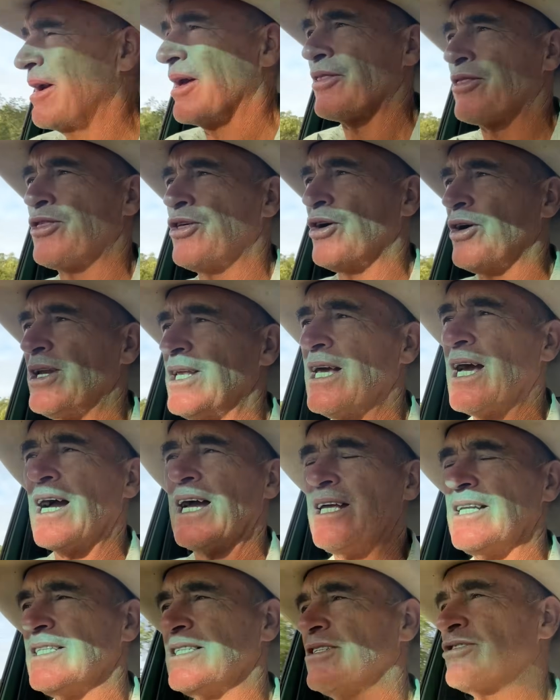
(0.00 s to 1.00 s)

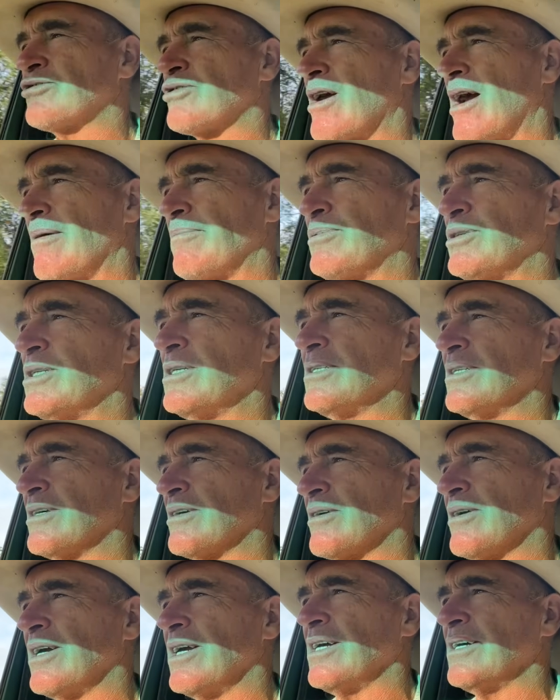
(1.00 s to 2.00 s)
38 traps in the
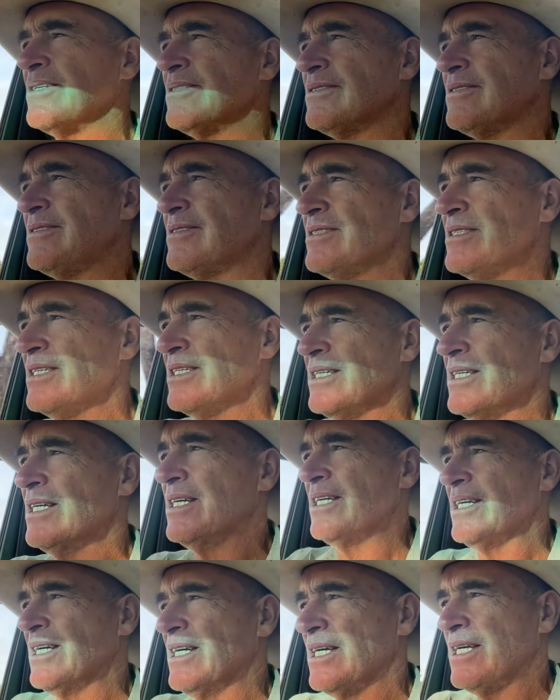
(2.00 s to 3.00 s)
ground.
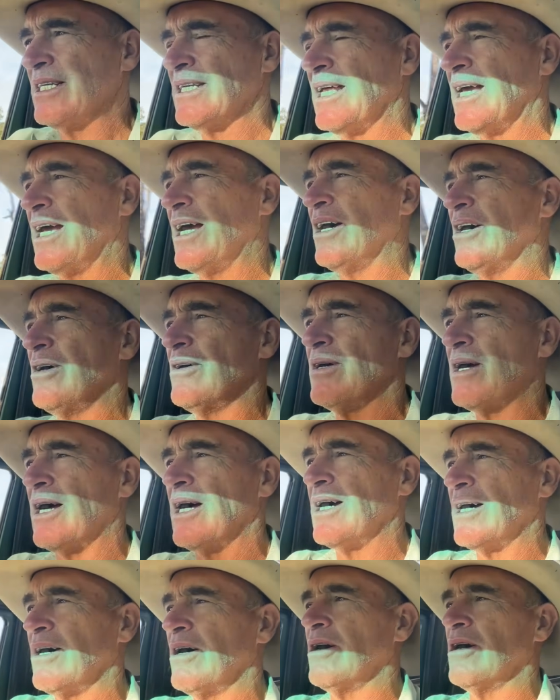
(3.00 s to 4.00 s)
Now,
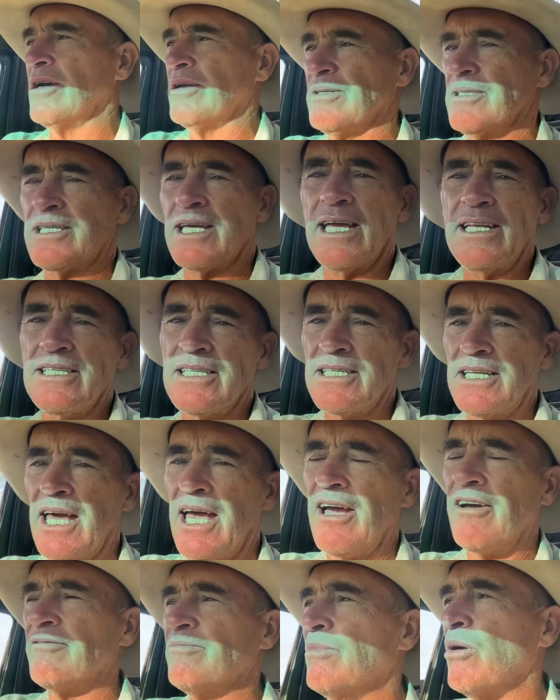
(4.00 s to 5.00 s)
I intended to
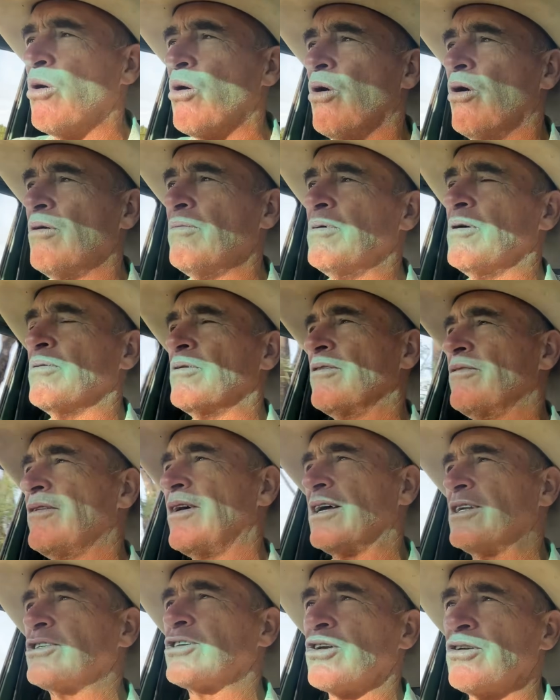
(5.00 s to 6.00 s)
have more, but we've
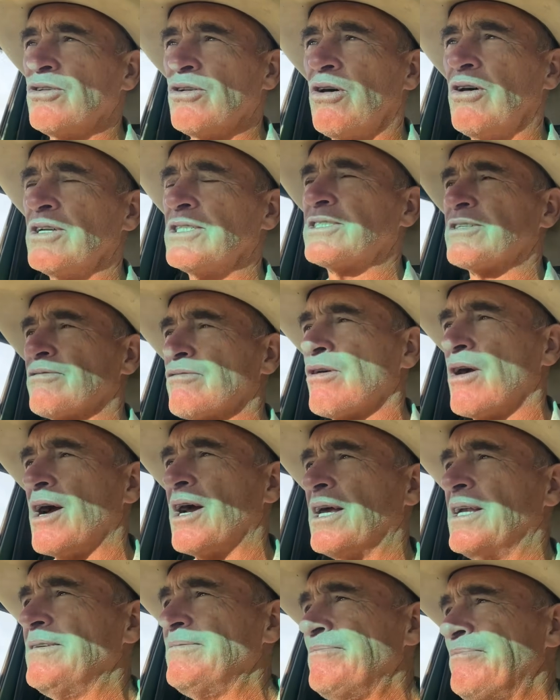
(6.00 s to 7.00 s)
had 2 nights of
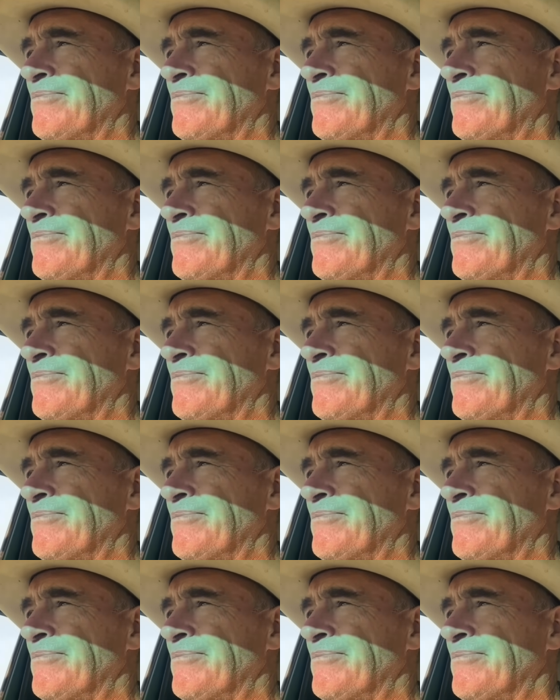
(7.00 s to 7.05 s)
rain,